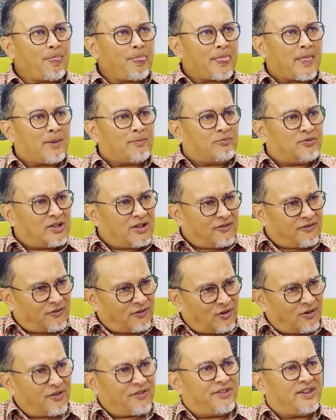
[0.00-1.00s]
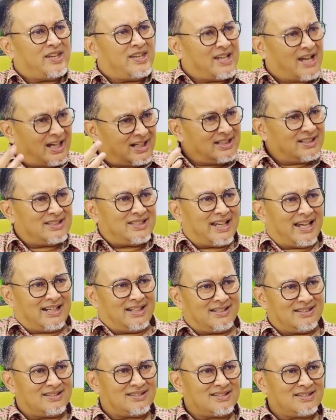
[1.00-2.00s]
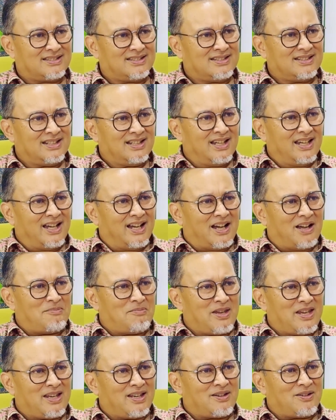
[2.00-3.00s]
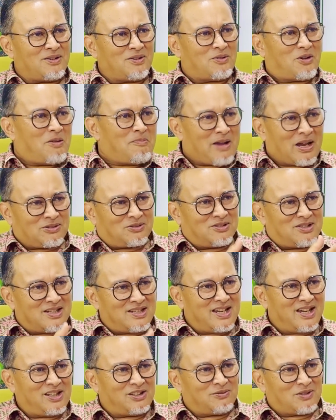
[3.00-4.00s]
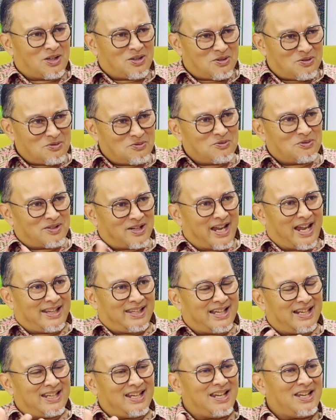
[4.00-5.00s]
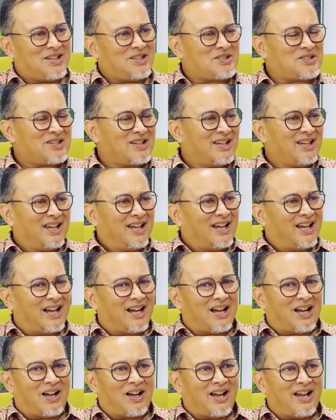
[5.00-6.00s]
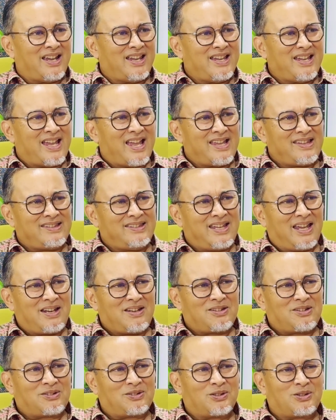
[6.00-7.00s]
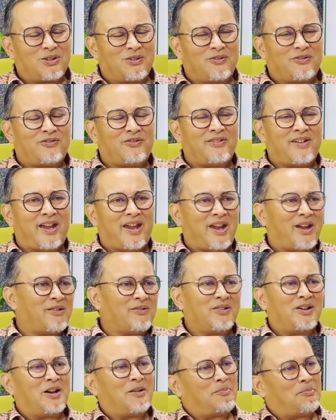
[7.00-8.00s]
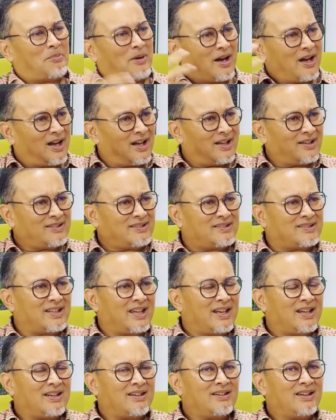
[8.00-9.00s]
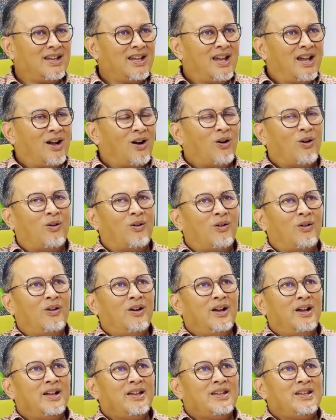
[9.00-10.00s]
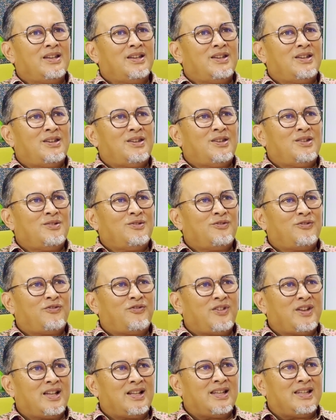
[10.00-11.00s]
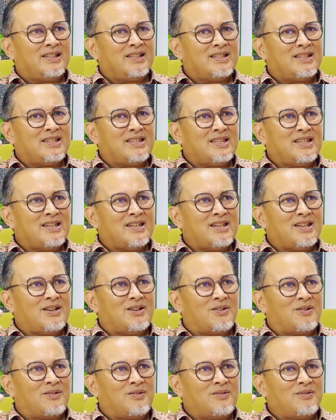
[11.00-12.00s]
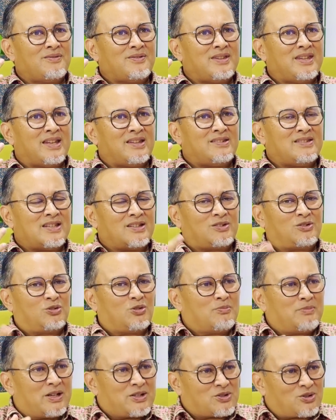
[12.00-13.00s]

bring forth the younger talent? I mean, going back to the days when you were at that age, has that sort of era passed, or do you feel there's just too much